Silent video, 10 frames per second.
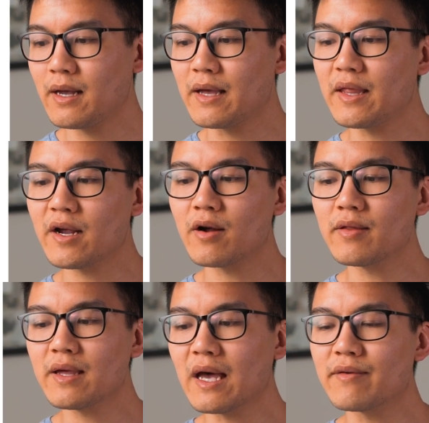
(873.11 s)
And they
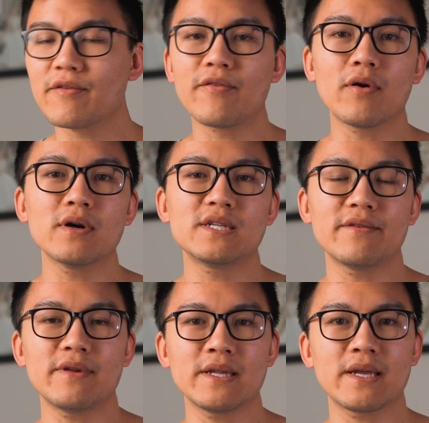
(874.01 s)
currently have a forward
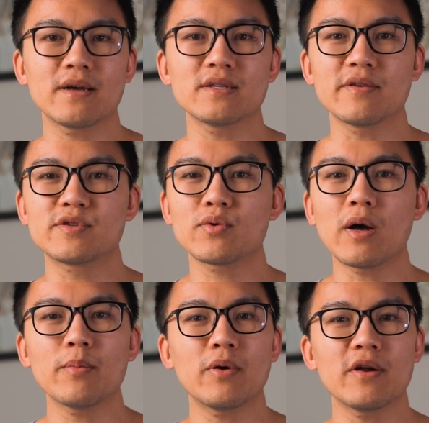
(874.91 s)
dividend yield of
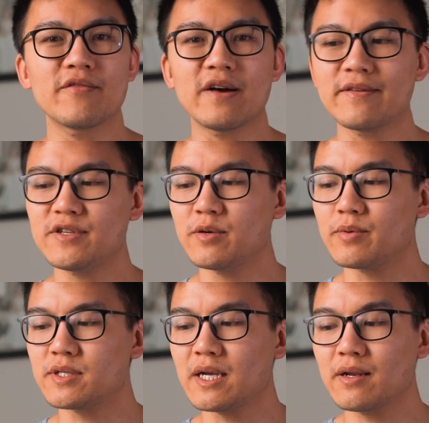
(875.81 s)

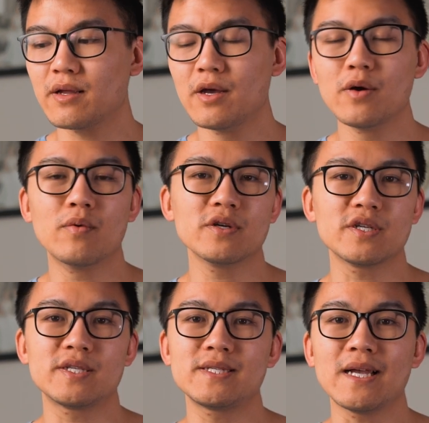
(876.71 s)
12.52%, which
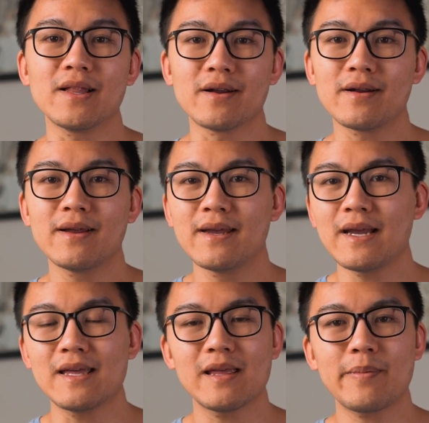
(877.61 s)
is stellar,
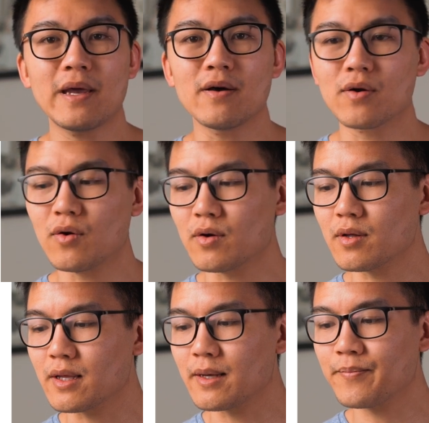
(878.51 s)
and they pay out
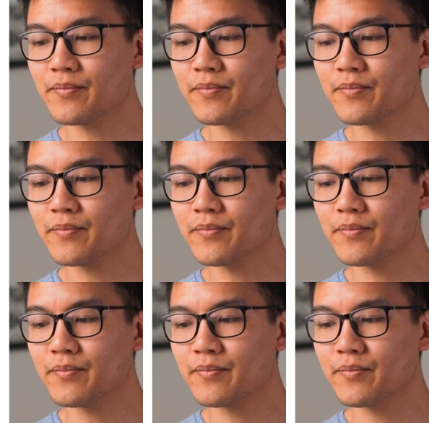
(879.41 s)
quarterly.